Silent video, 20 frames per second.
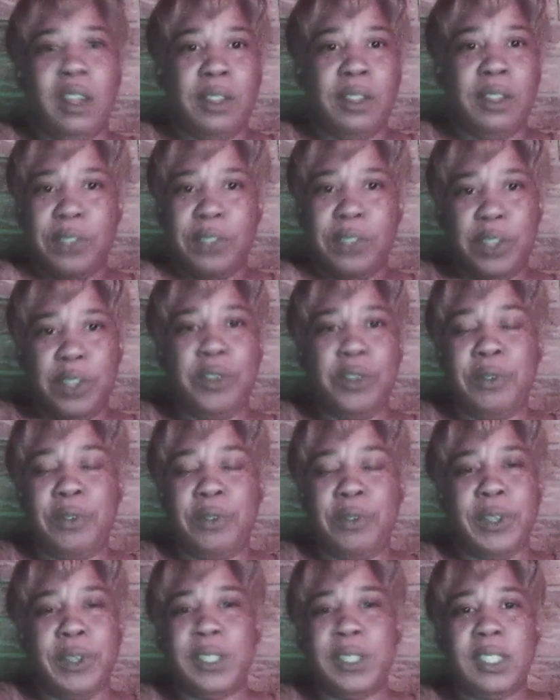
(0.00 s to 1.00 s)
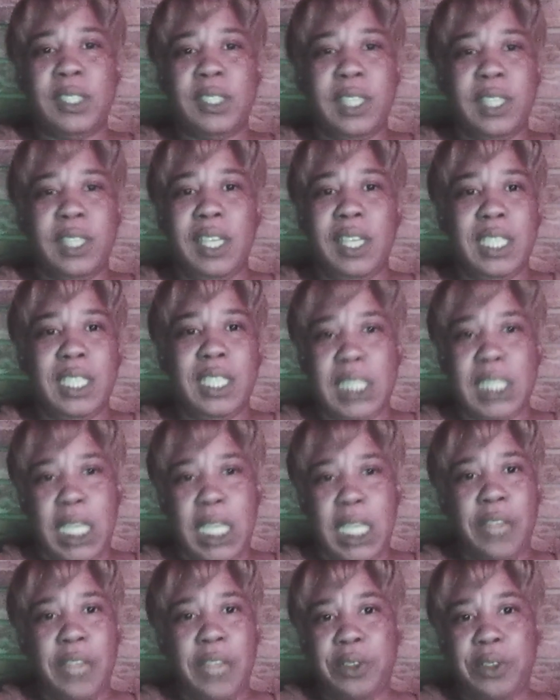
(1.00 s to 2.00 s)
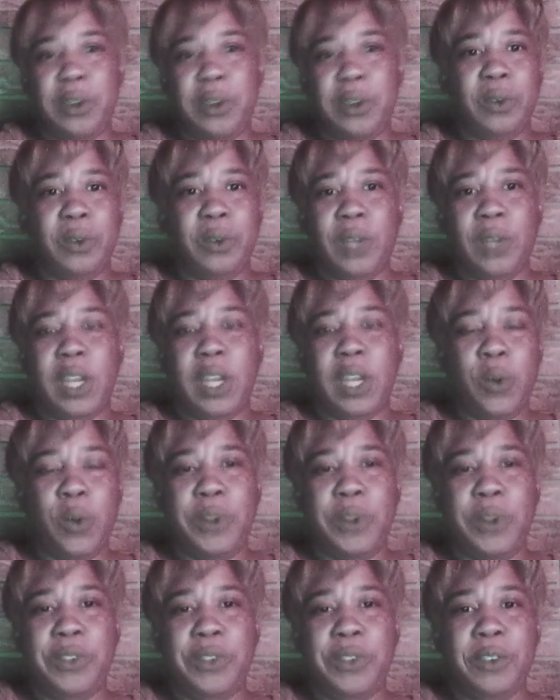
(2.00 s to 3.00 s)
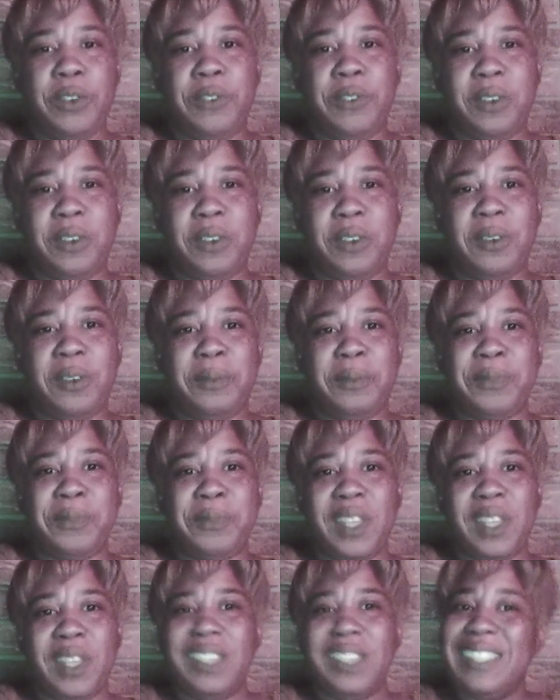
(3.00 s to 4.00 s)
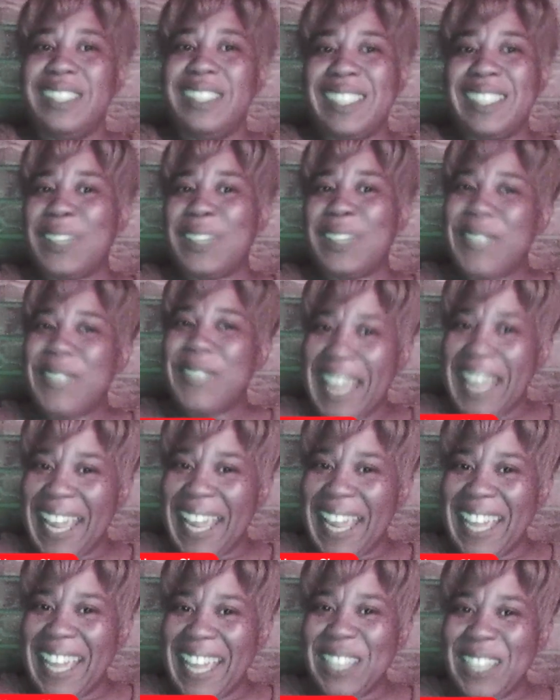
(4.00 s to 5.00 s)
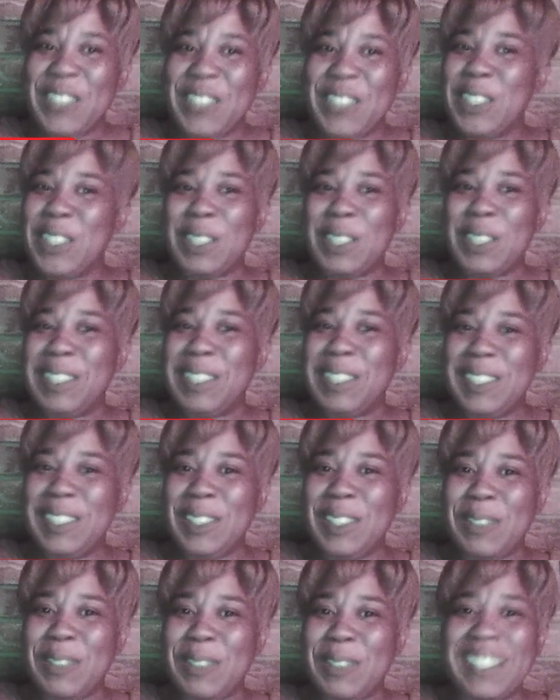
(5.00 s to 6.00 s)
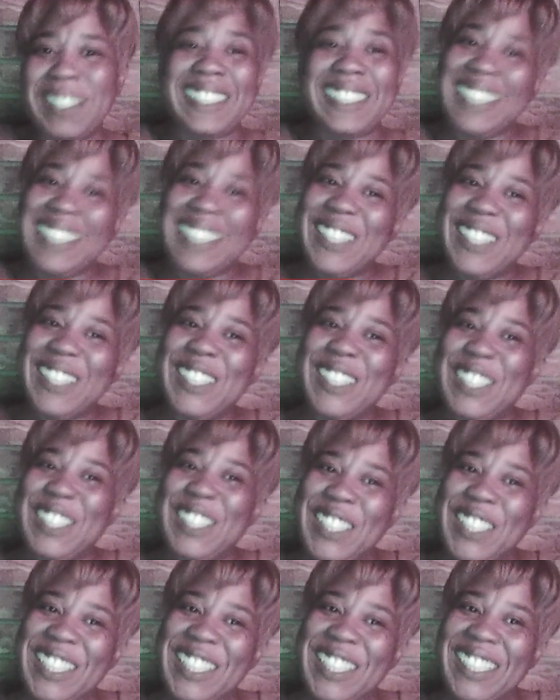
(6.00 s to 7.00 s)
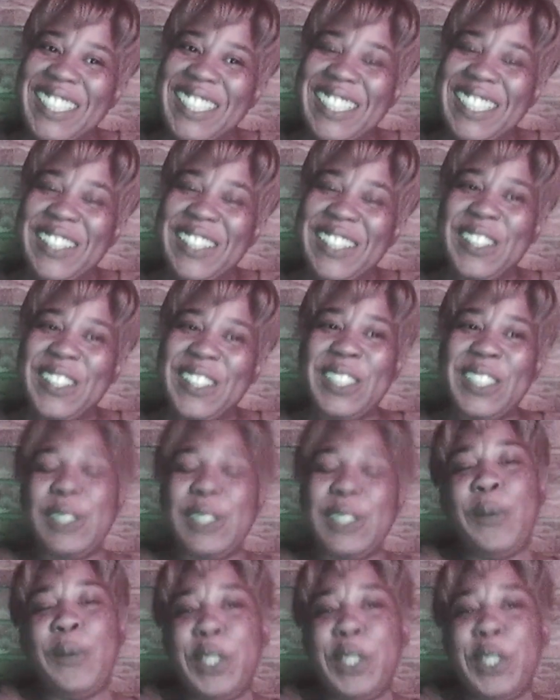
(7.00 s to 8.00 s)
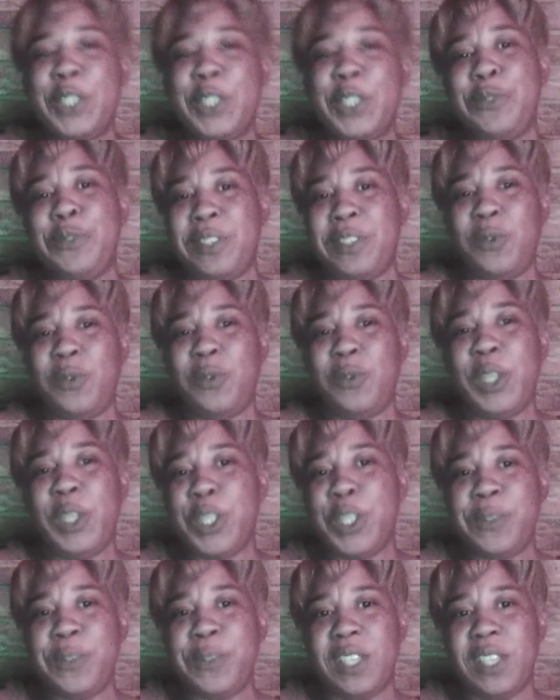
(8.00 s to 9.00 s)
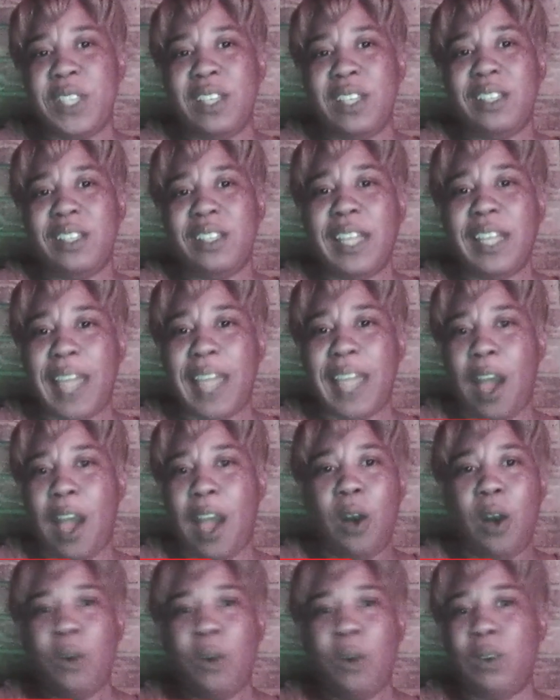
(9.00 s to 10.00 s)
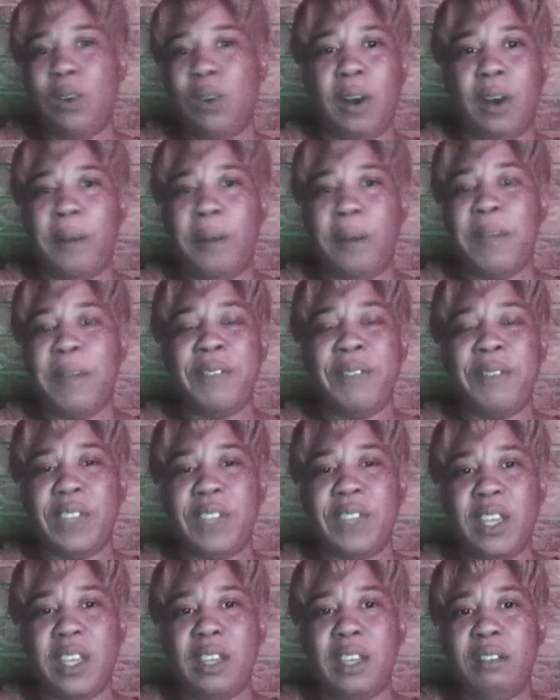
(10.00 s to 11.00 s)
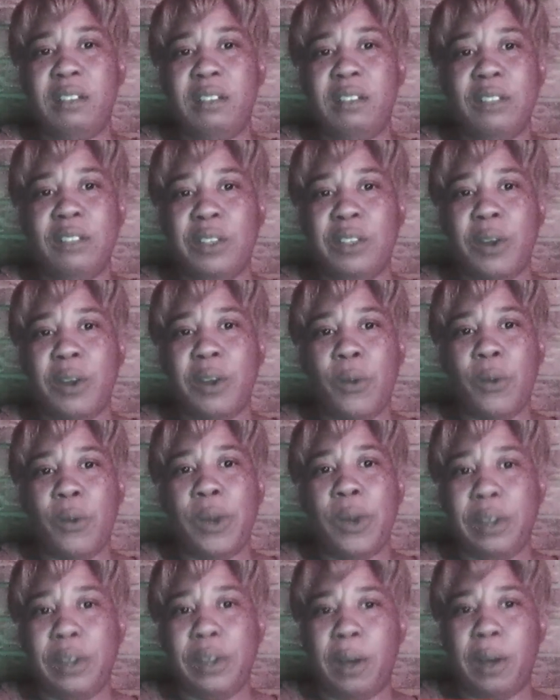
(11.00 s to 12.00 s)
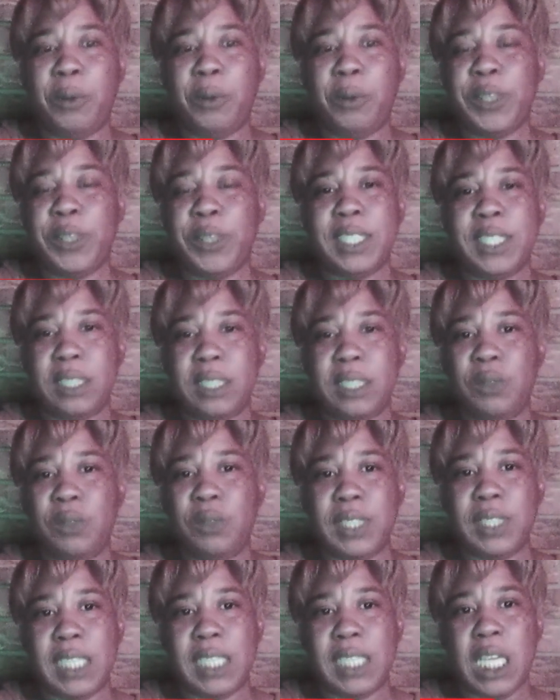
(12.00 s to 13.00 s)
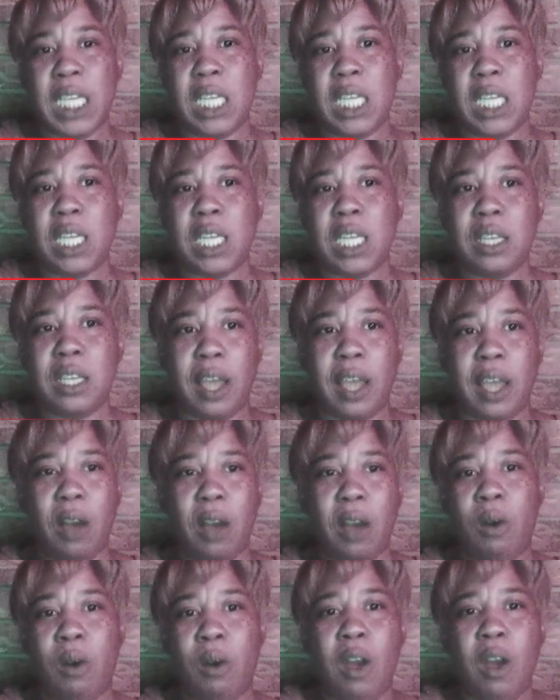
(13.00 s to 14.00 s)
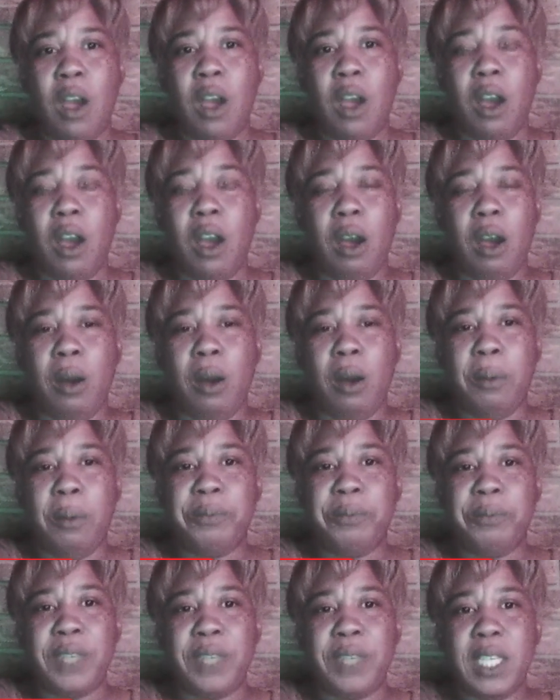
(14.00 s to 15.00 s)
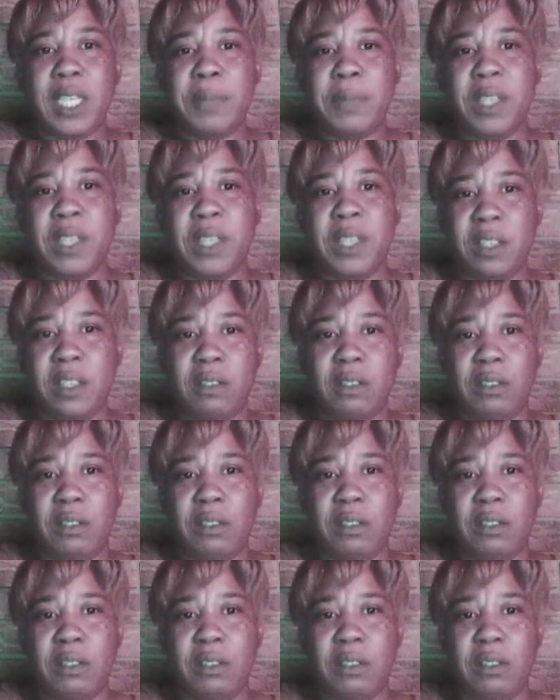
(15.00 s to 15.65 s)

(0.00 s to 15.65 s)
the universe, like together, like with your film. So Dan, you just been sitting there just chilling and everything. So what you think? Like how everything, what Chris was saying and how independent,